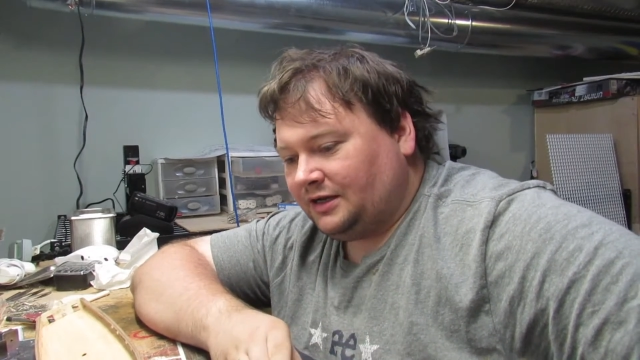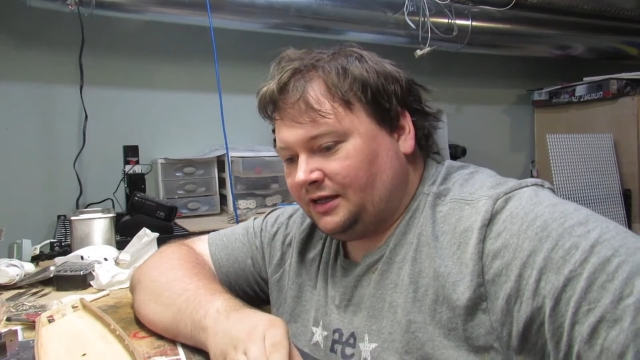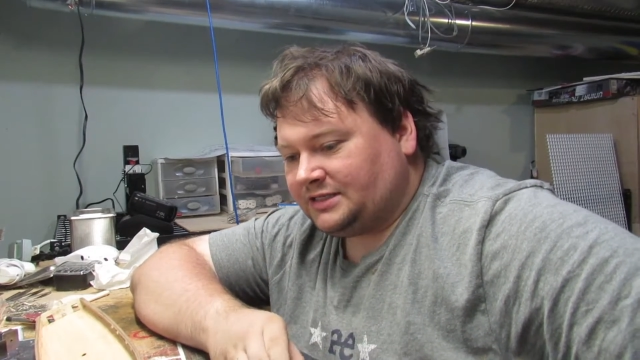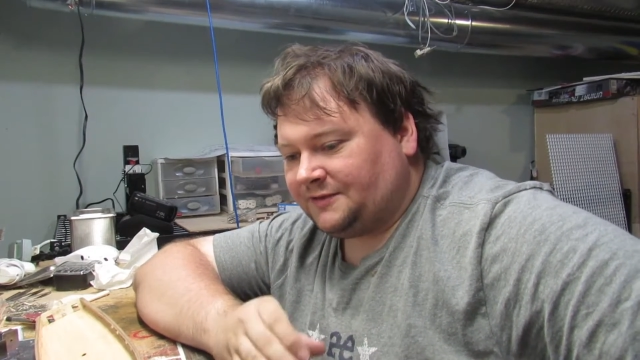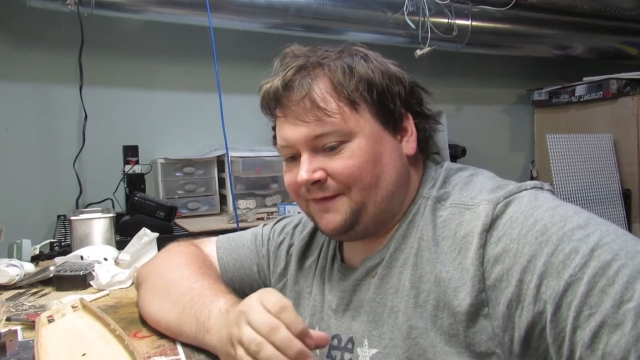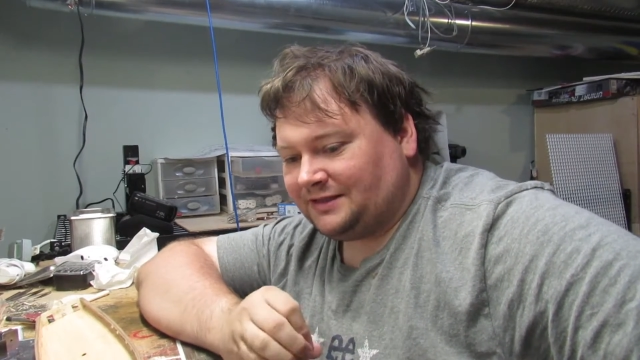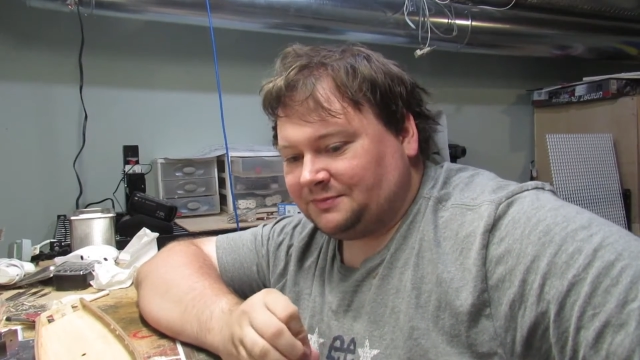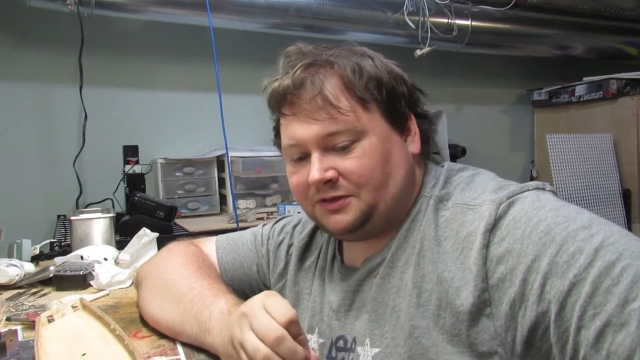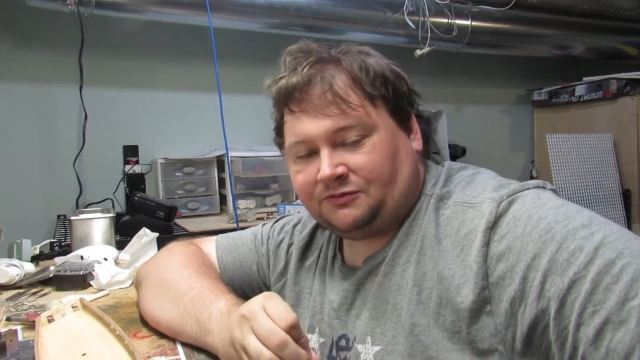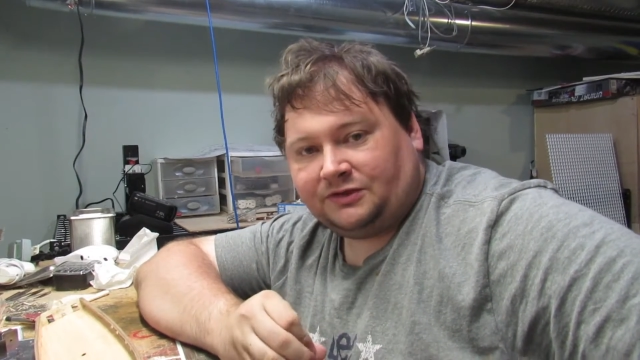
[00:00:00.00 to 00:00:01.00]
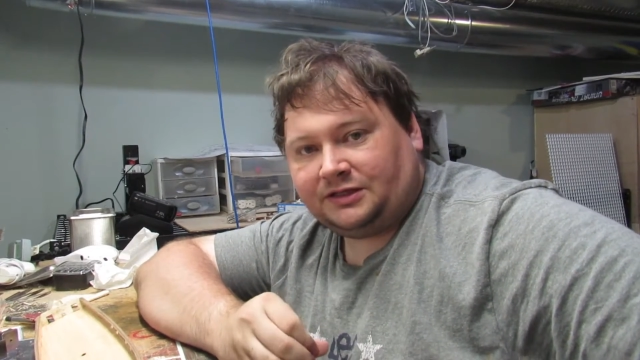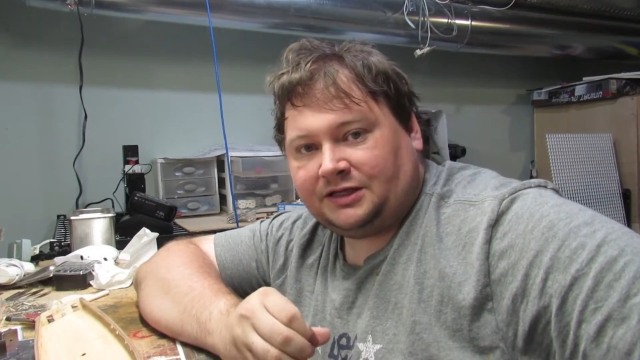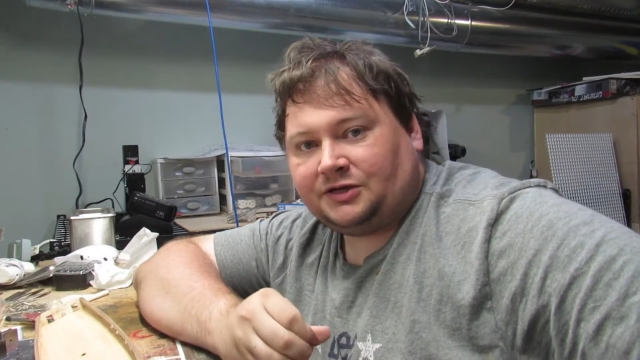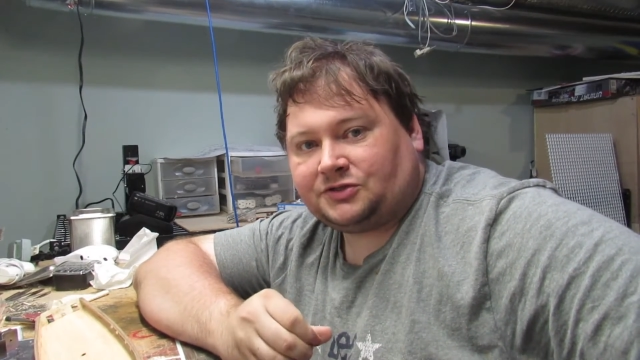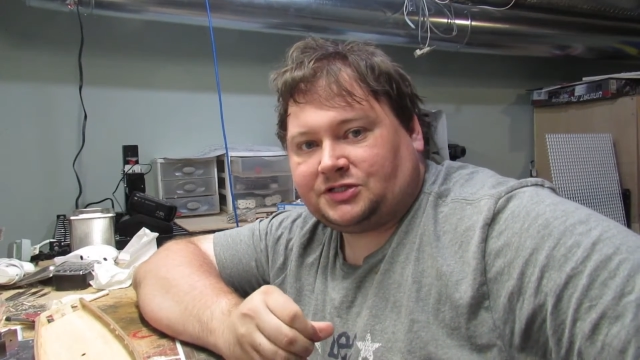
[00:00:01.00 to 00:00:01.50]
Unless I find something really
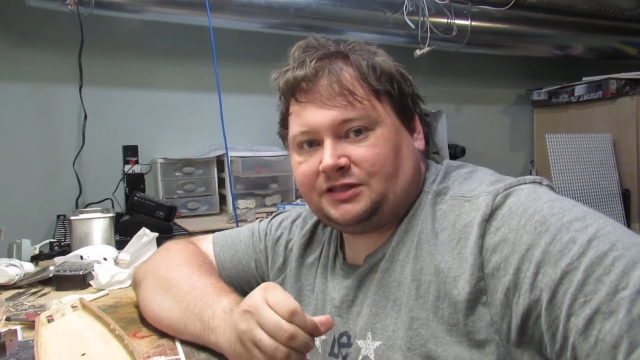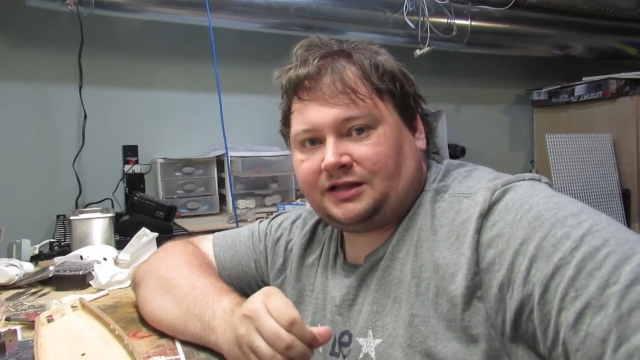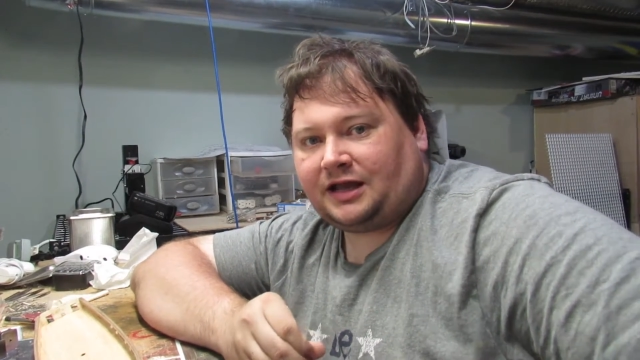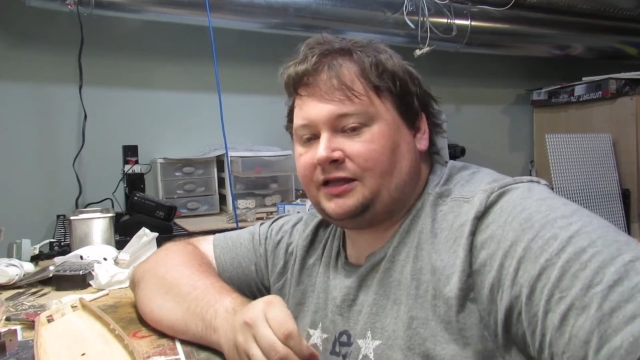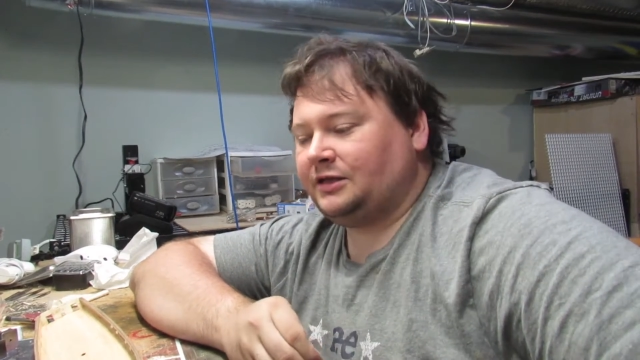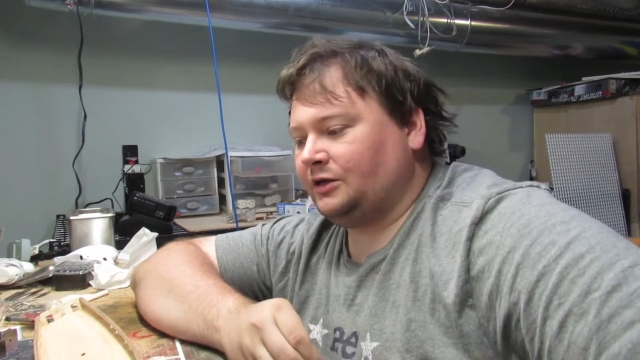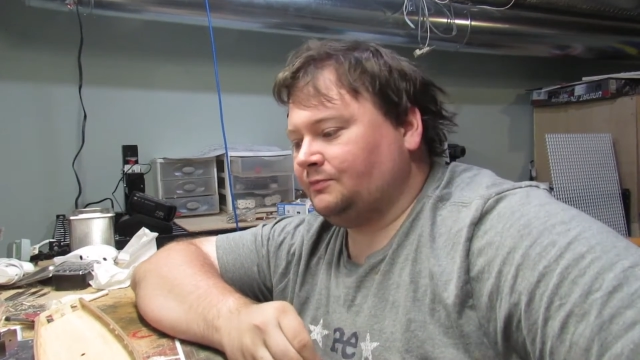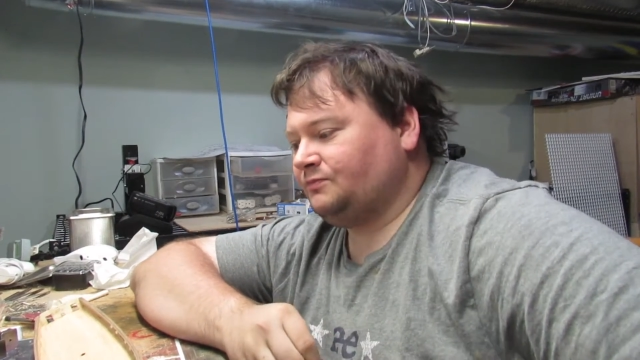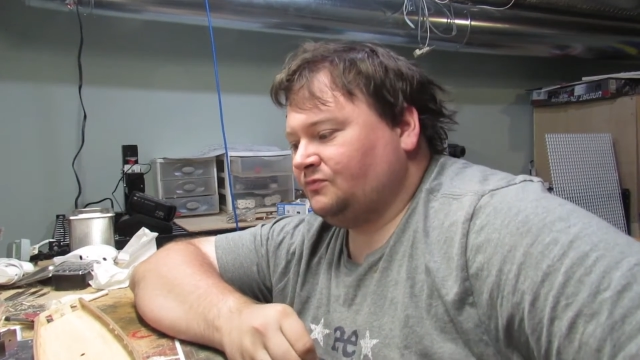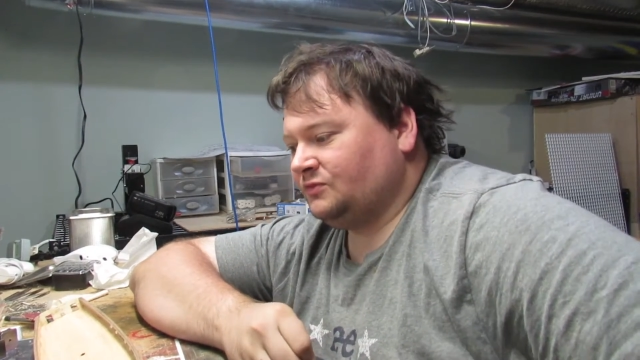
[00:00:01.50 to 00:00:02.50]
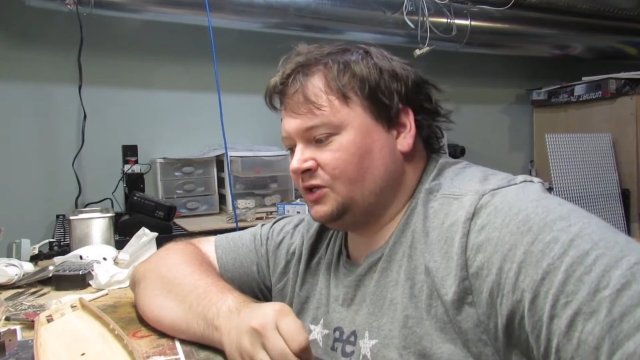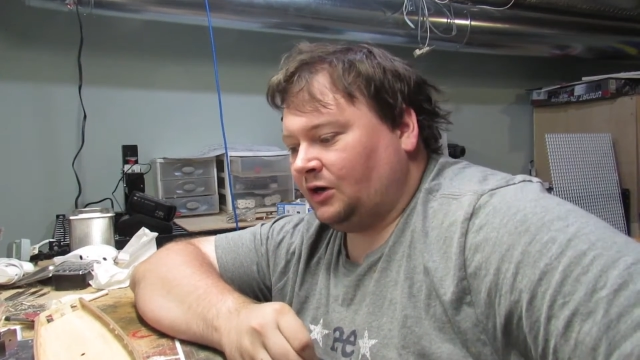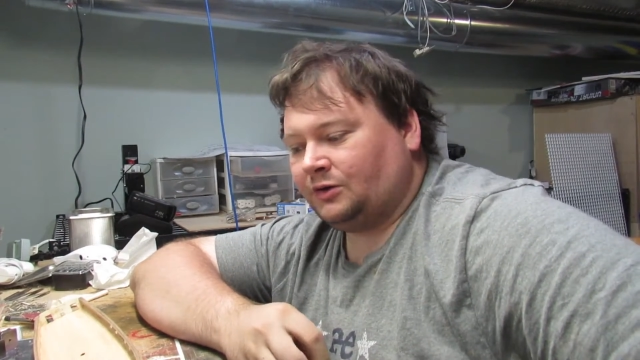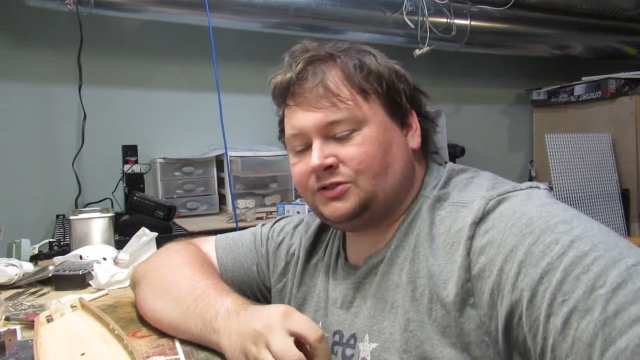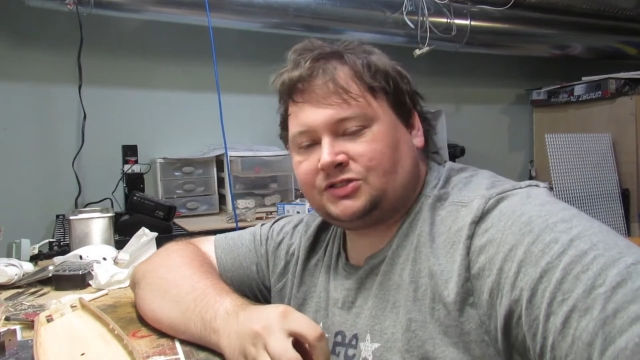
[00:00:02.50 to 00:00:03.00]
interesting, then I,
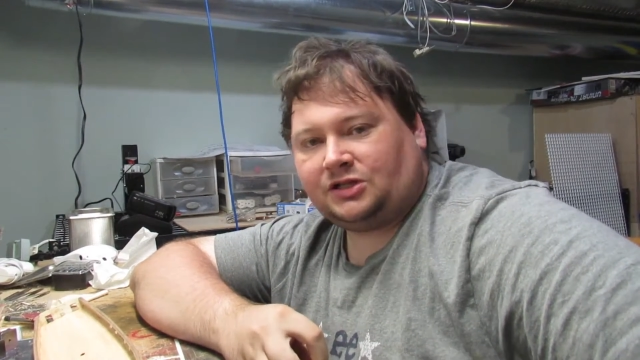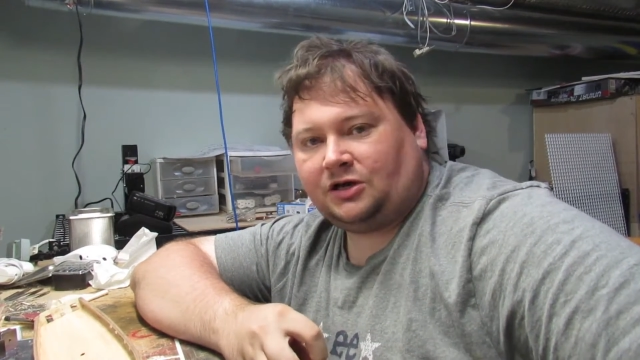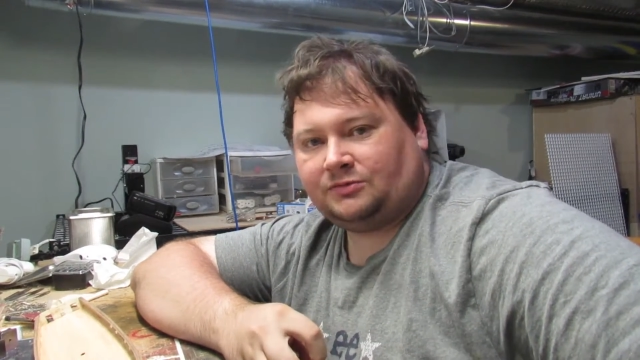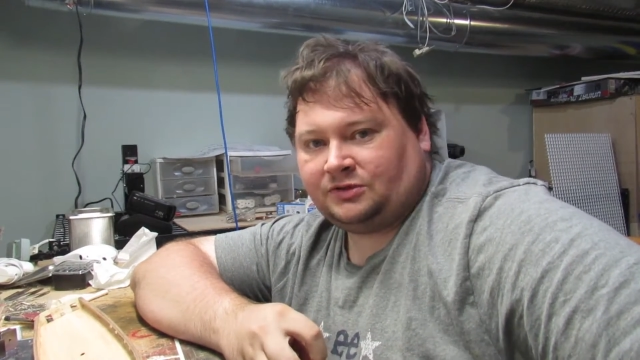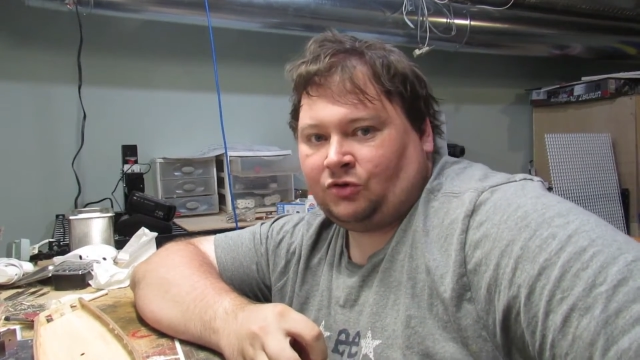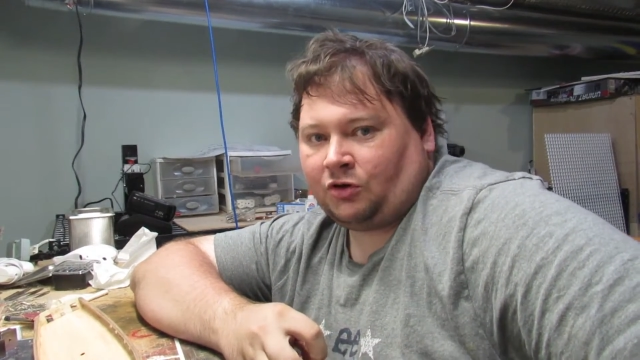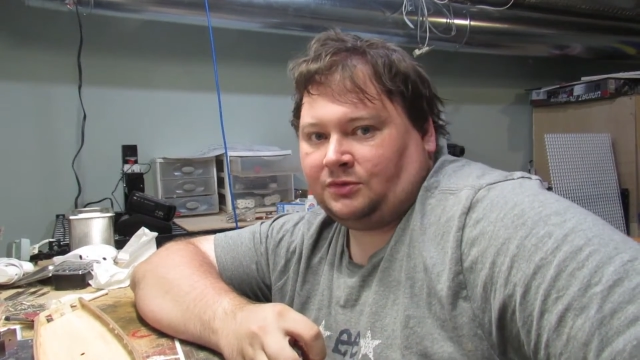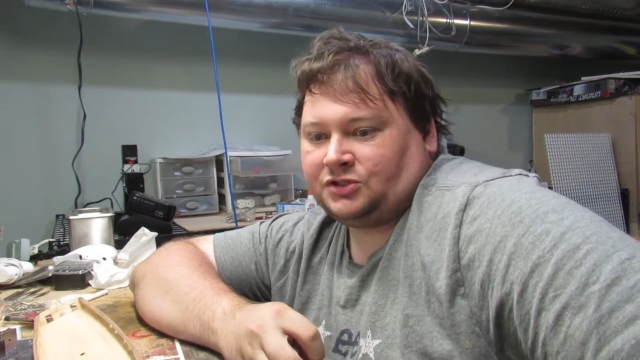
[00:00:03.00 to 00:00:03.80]
go in normal